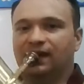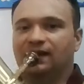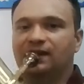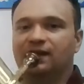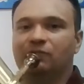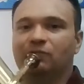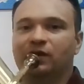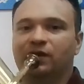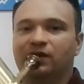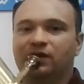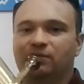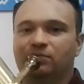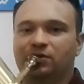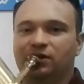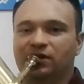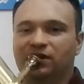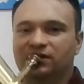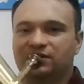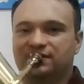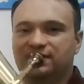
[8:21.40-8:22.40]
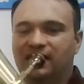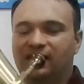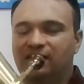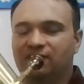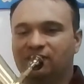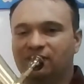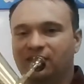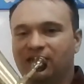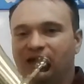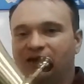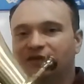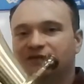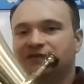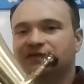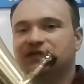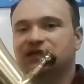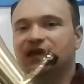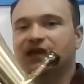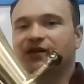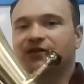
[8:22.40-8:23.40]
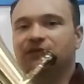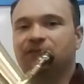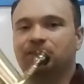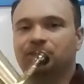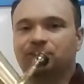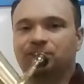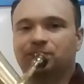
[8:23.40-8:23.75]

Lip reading: then we're going to put our second valve down.